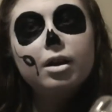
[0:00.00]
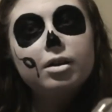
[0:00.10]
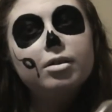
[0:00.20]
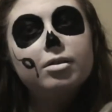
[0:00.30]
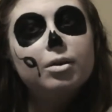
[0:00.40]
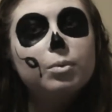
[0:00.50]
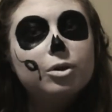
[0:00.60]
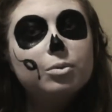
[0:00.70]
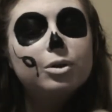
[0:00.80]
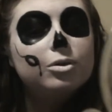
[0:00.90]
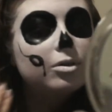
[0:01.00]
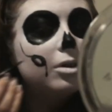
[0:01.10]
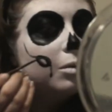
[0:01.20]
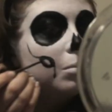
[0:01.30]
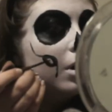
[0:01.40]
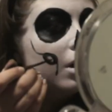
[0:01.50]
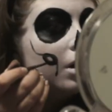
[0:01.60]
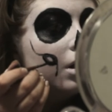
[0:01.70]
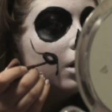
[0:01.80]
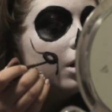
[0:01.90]
You can see it works well just then, but
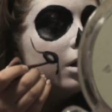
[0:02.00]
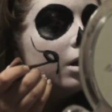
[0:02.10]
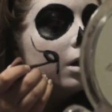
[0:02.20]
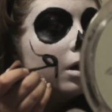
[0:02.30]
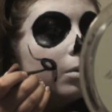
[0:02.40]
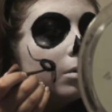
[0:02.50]
I